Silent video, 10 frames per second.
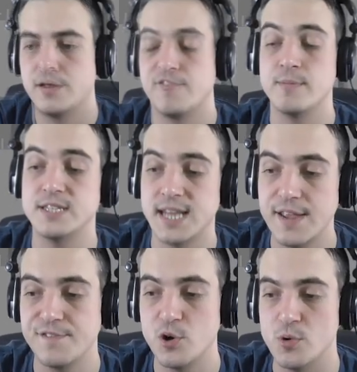From
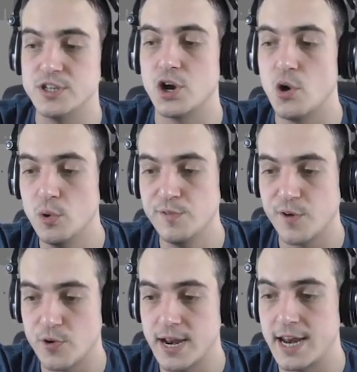today forward, all
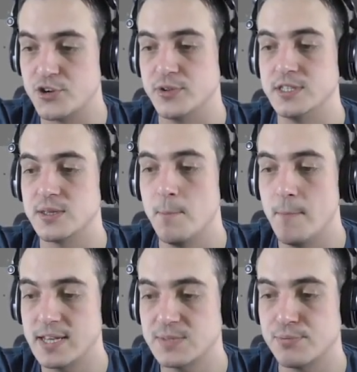foreign entrants
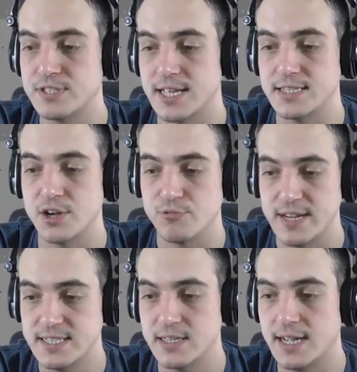must present a
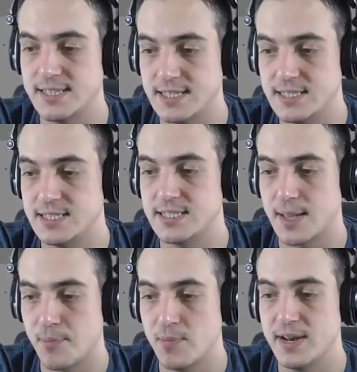recent identity
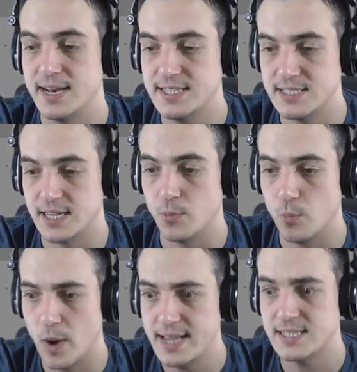supplement listing,
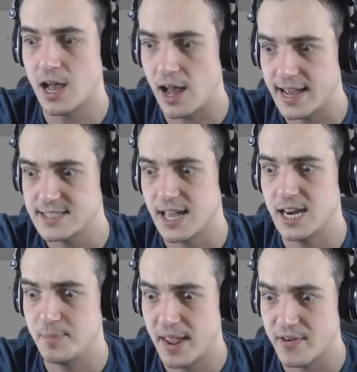weight, height
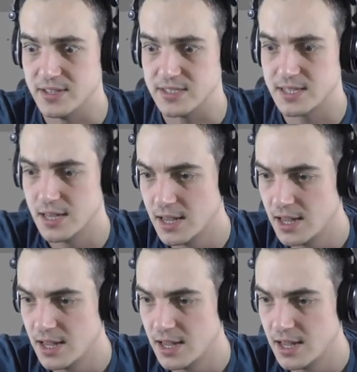and appearance.